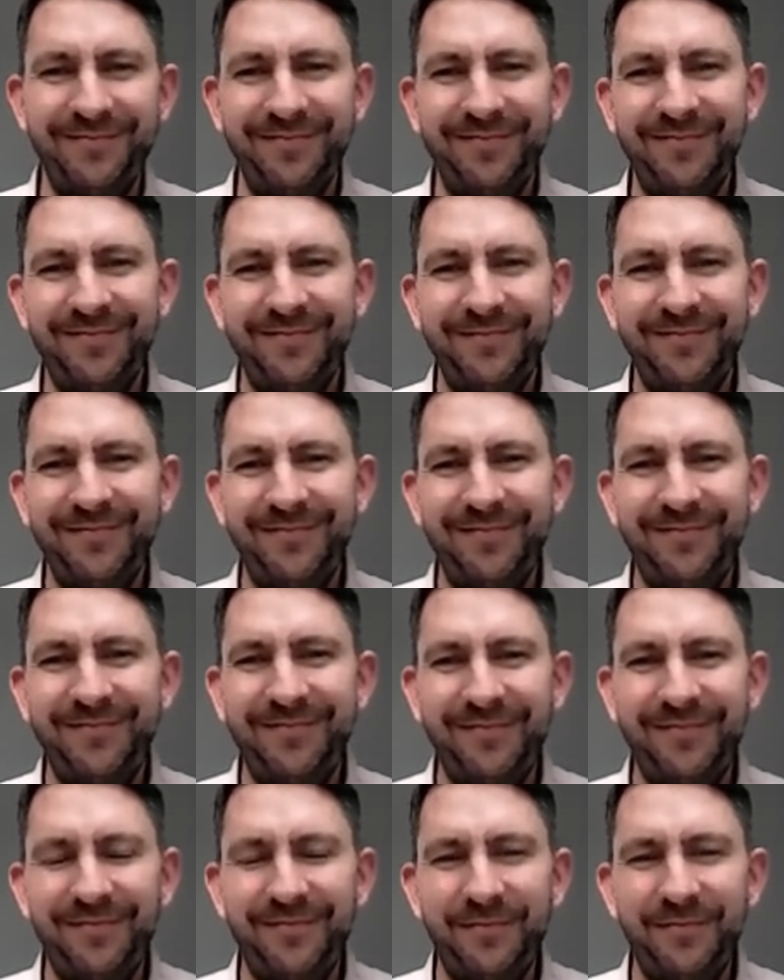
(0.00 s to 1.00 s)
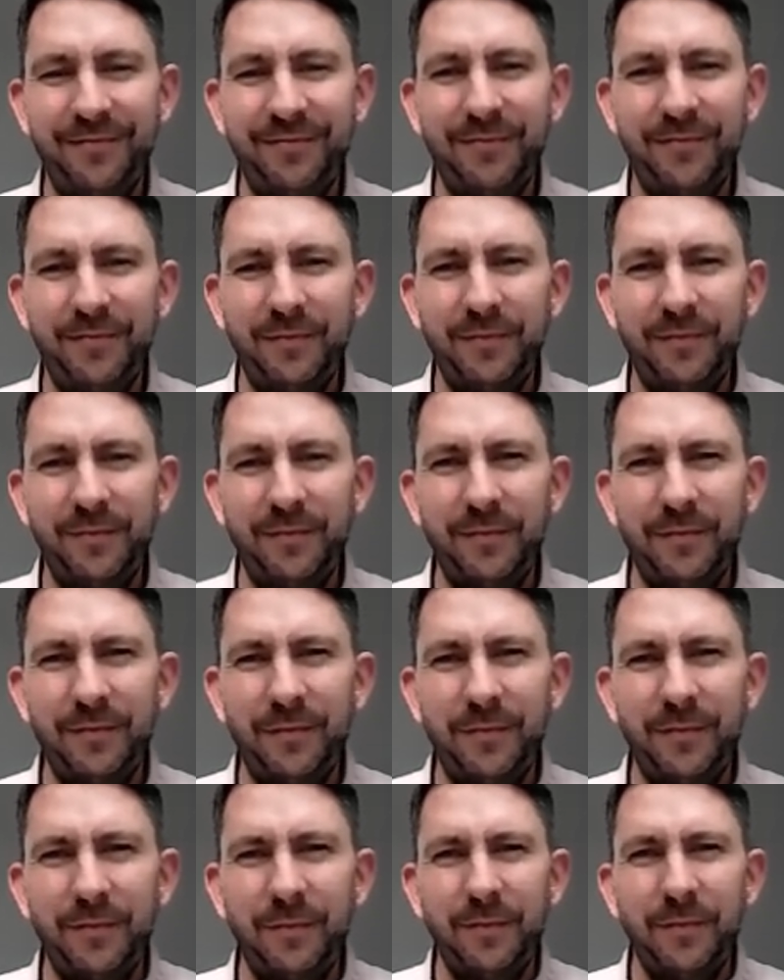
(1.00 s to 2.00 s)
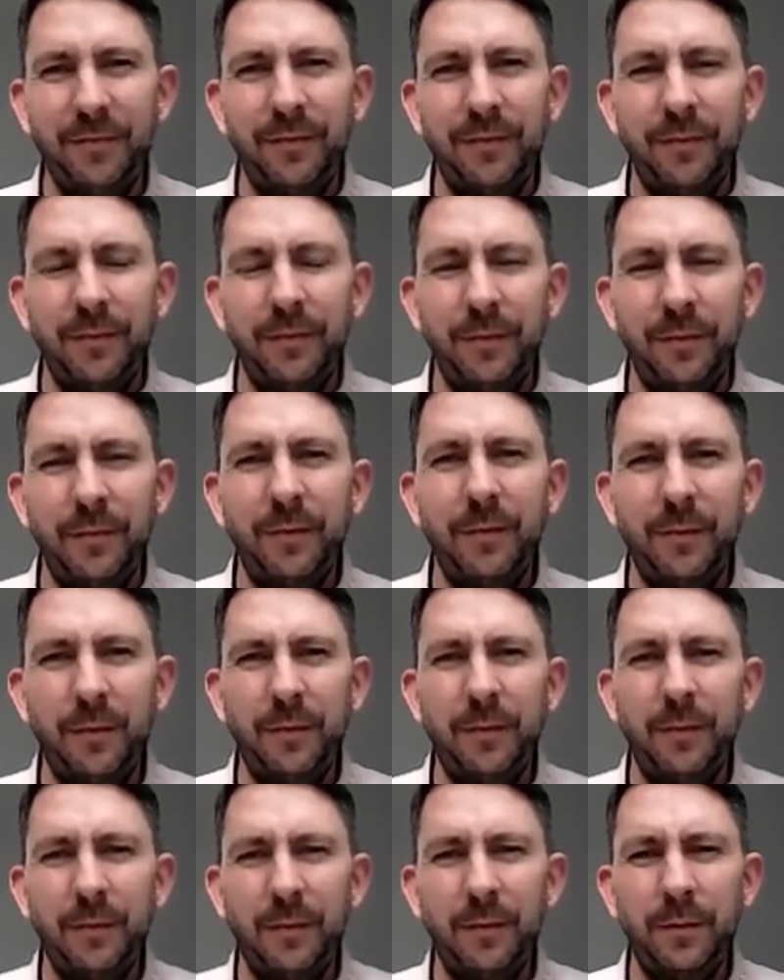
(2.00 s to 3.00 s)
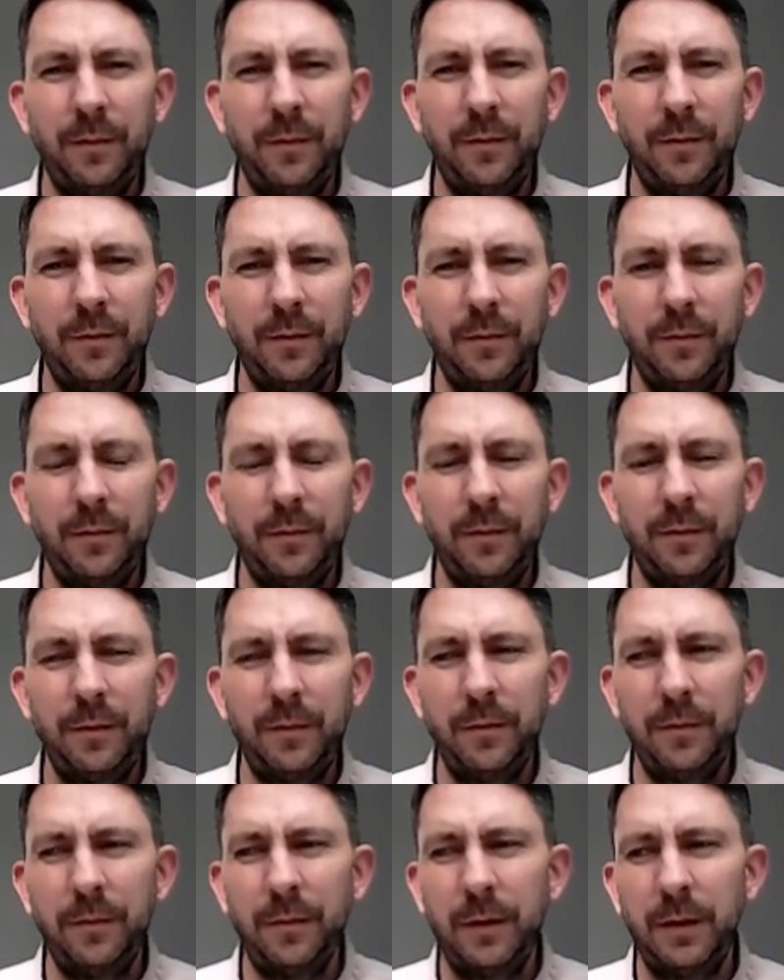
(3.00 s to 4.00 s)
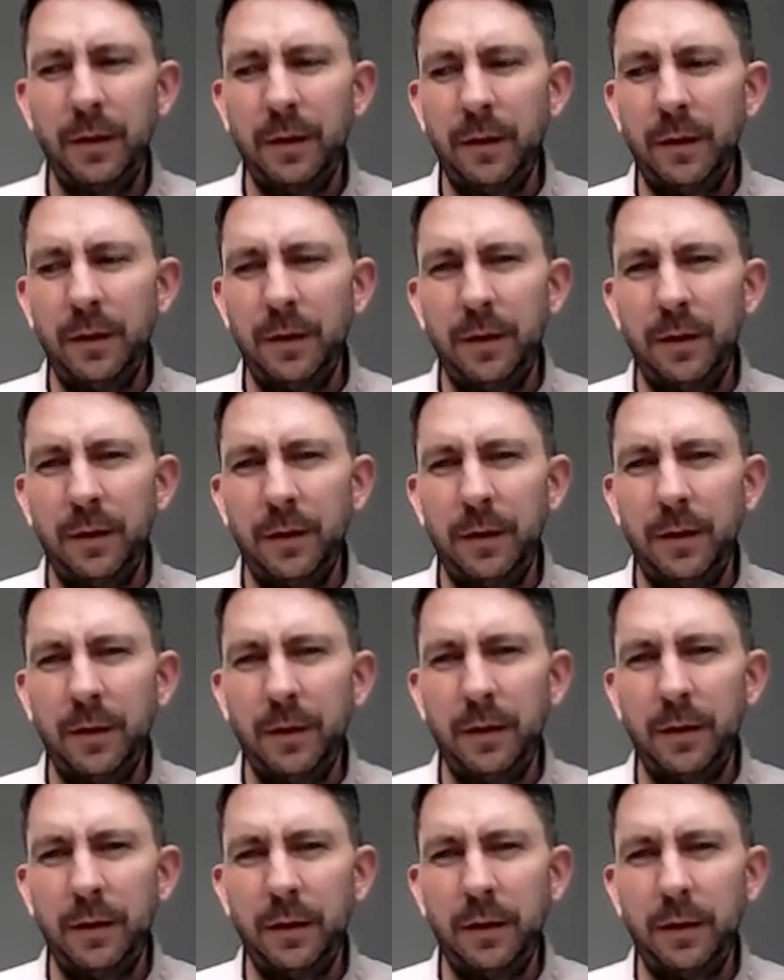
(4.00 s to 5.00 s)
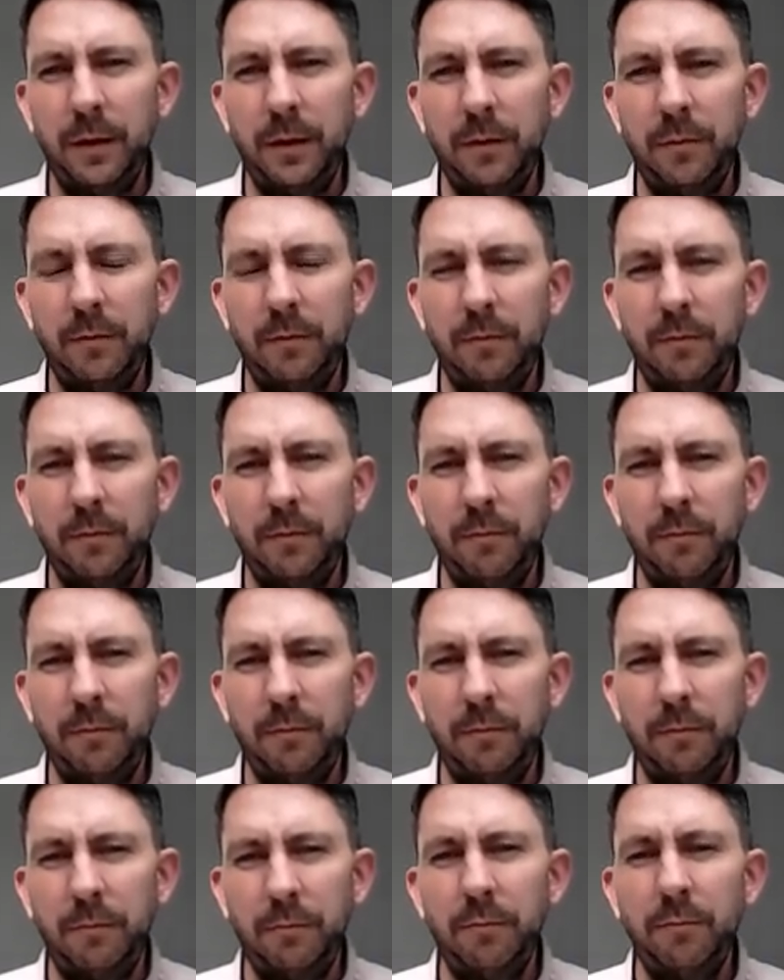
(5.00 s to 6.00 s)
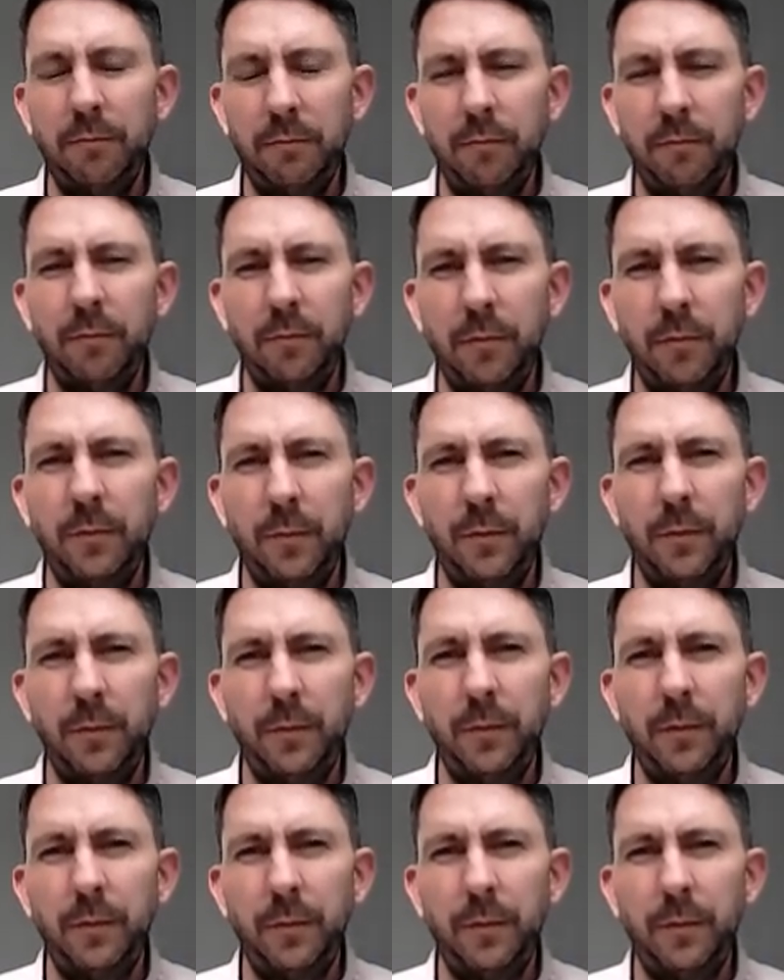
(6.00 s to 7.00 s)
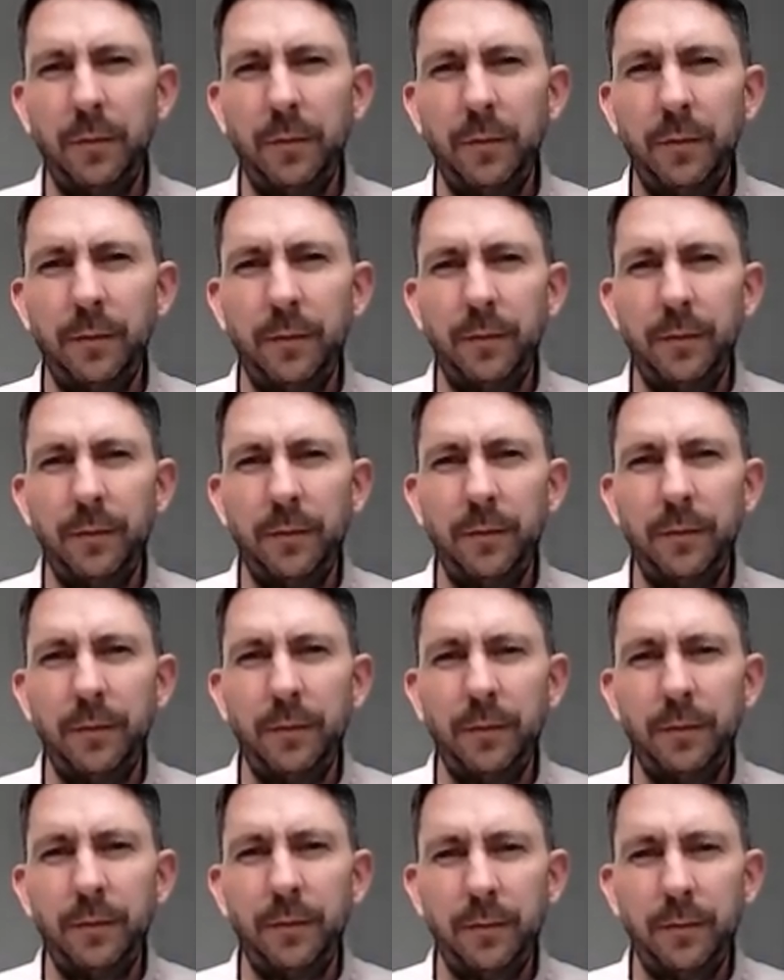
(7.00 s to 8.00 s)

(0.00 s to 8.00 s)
The person shown says nothing.